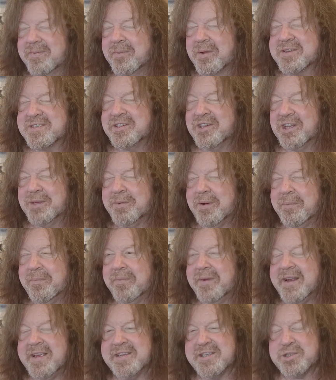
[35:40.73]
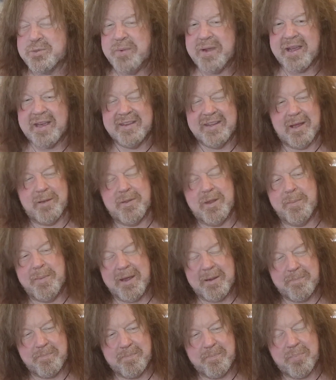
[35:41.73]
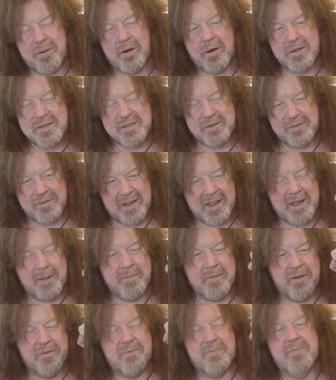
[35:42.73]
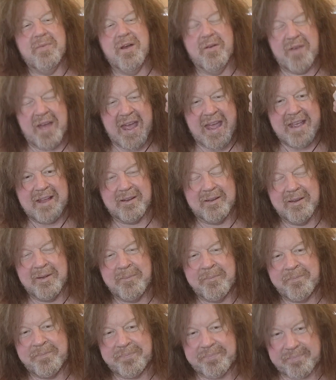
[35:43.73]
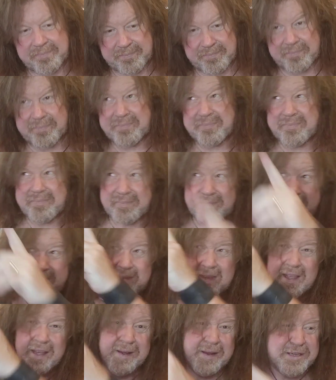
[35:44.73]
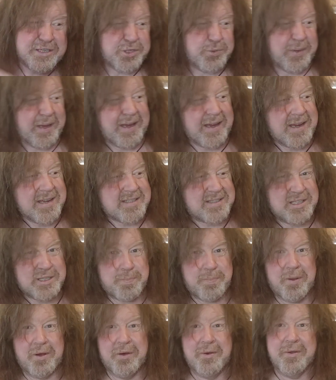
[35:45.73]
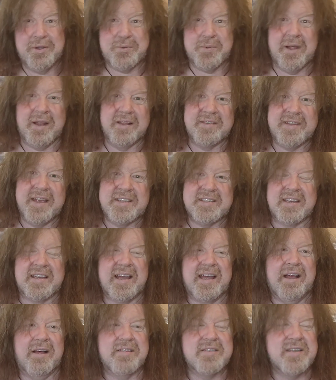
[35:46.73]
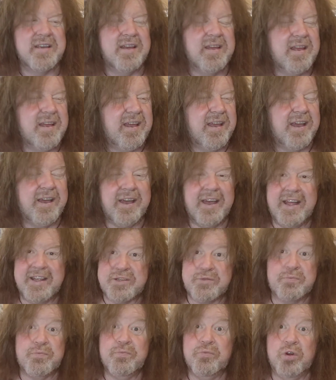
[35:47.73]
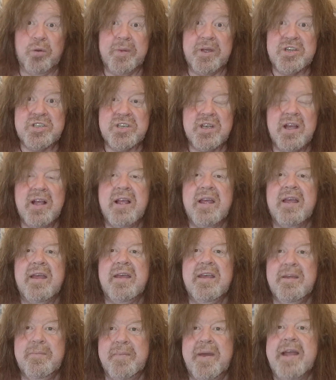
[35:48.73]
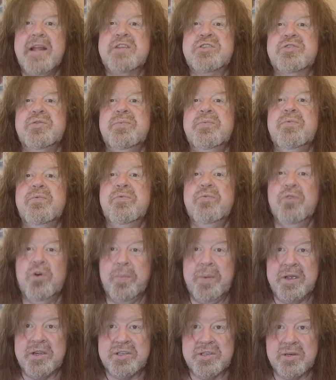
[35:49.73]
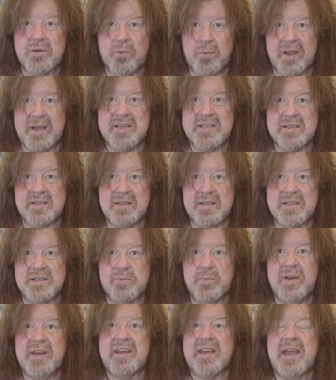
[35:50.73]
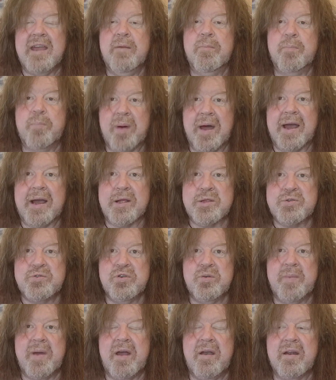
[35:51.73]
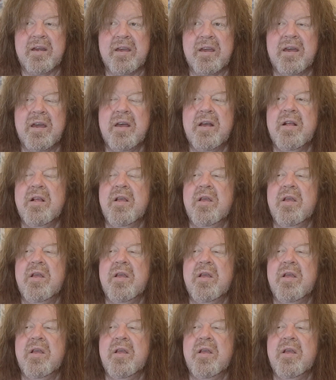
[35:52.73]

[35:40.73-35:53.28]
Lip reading: what's the other one where he's swigging that, the big pot of ale, and he swings this pot as well and takes a guy out. It's rubbish. He made some rubbish westerns when he came back to America